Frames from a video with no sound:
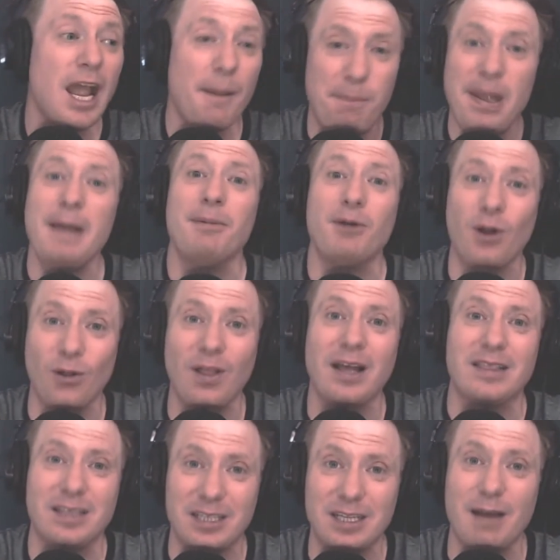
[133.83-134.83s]
You're saying
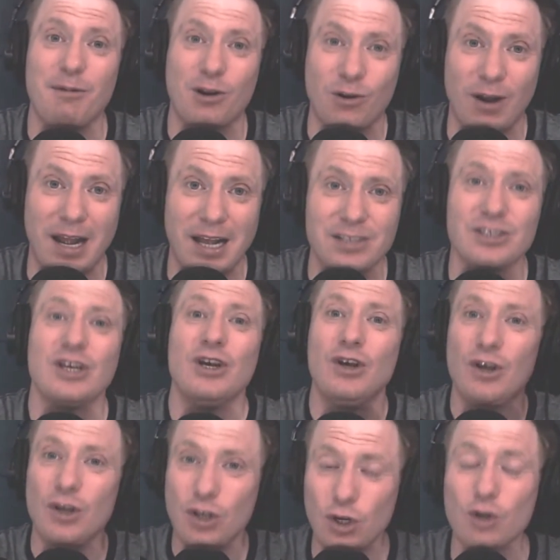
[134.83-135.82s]
people don't like the
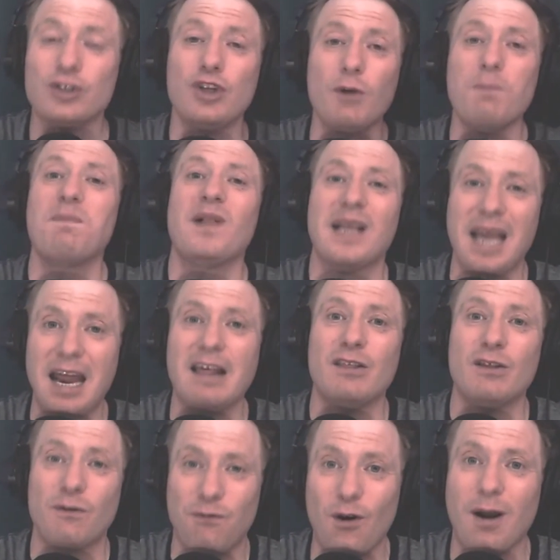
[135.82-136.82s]
Democrats. You're
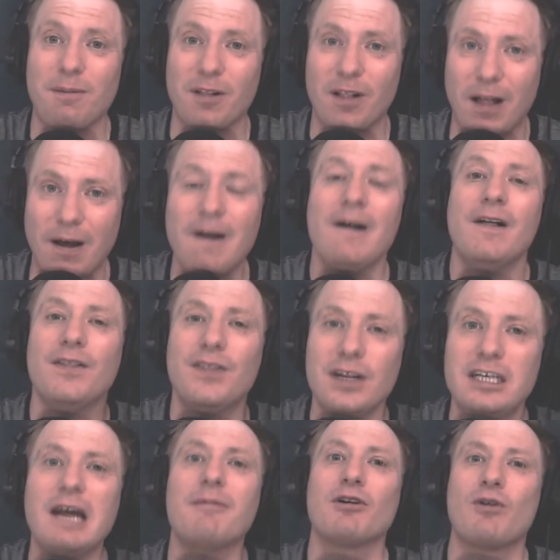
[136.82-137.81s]
duplicating the formula.
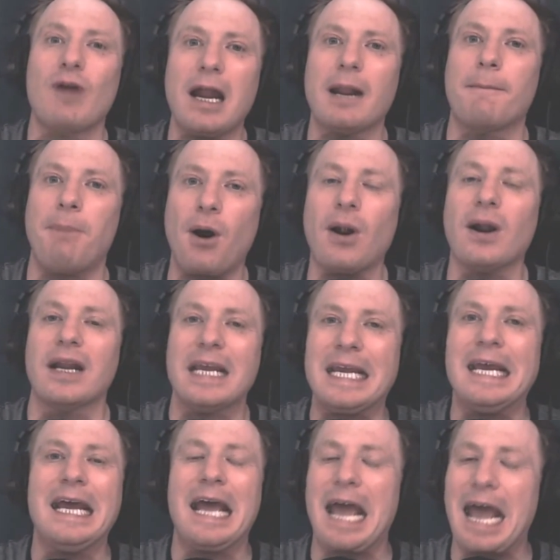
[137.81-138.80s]
The Democratic
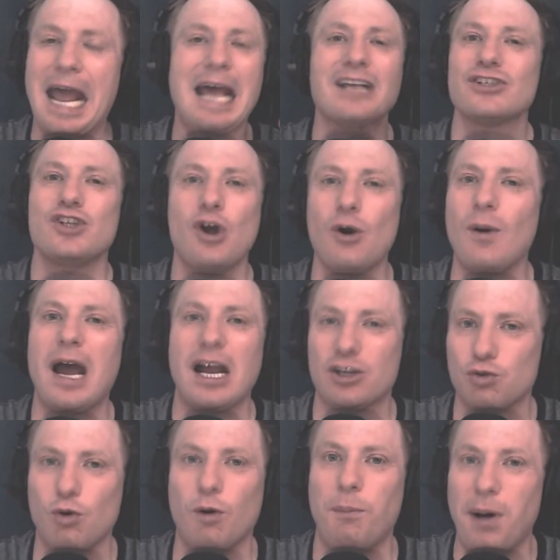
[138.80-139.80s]
Party has
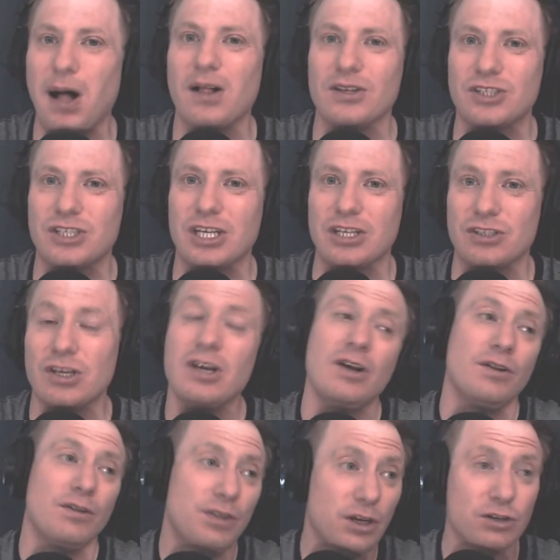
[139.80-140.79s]
no actual
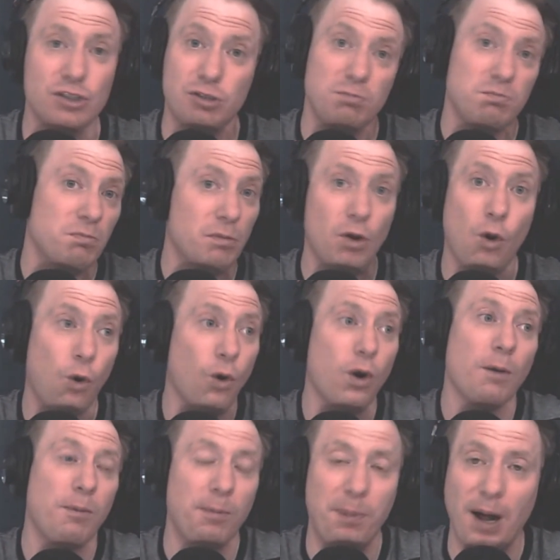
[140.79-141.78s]
policies. There's
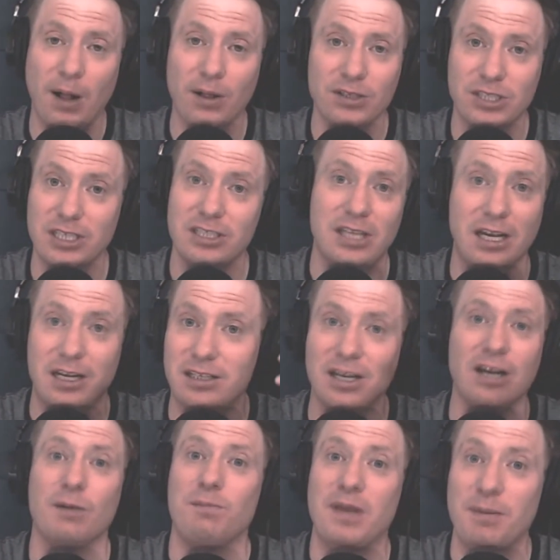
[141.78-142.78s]
horrible
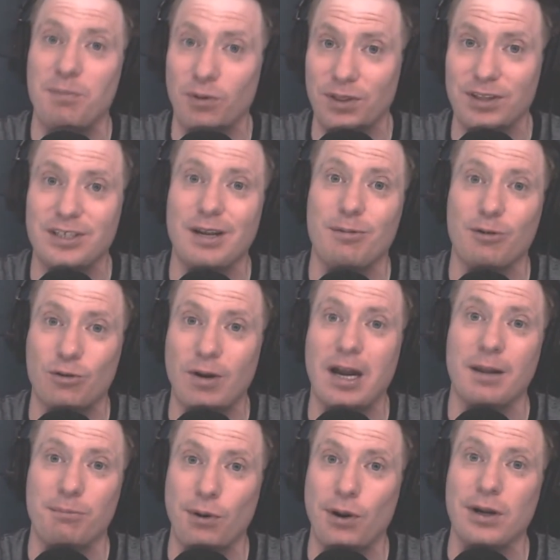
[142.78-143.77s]
policies that a ton of people in the
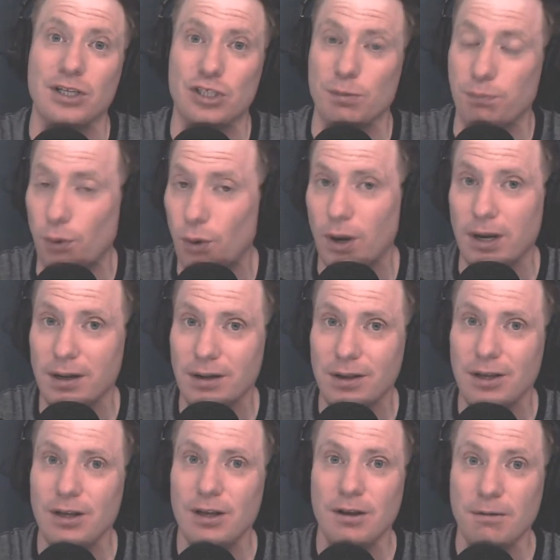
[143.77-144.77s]
Democratic Party
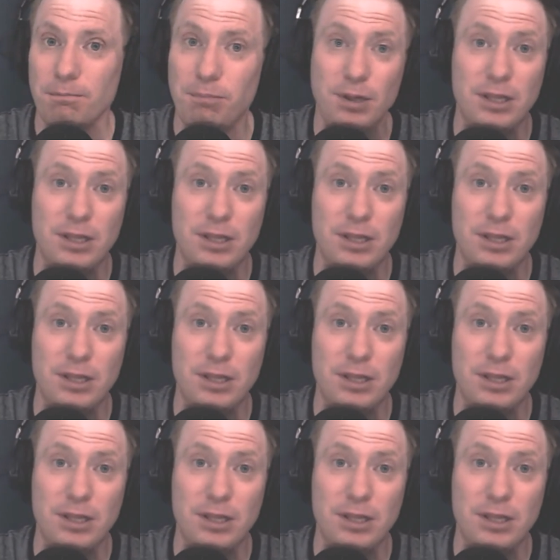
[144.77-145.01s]
support,